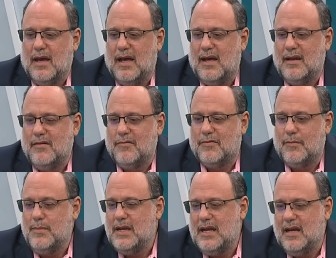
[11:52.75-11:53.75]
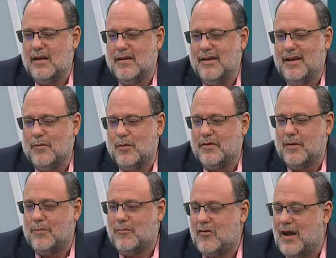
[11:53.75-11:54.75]
And for me, it was
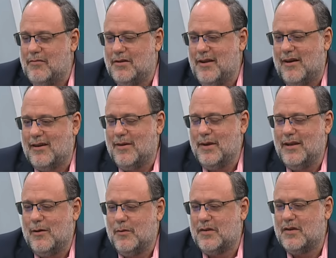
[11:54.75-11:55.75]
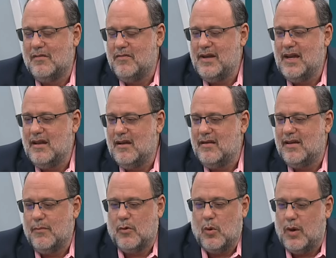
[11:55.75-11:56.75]
a travel document that was convenient.
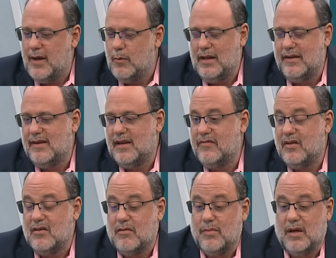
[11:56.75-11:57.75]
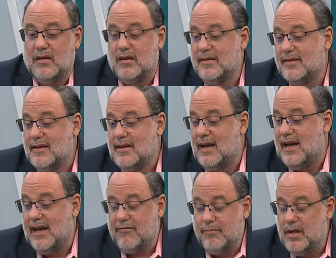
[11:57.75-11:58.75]
I'm quite willing to give it up because
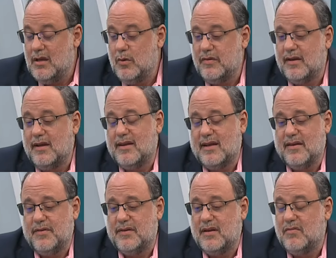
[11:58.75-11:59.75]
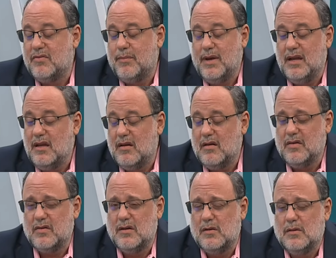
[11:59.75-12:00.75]
I haven't been using it, as I've said, for many
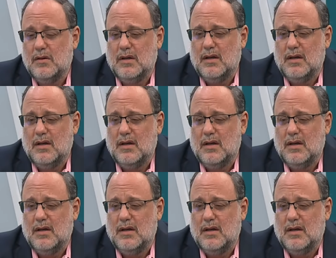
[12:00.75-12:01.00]
years now.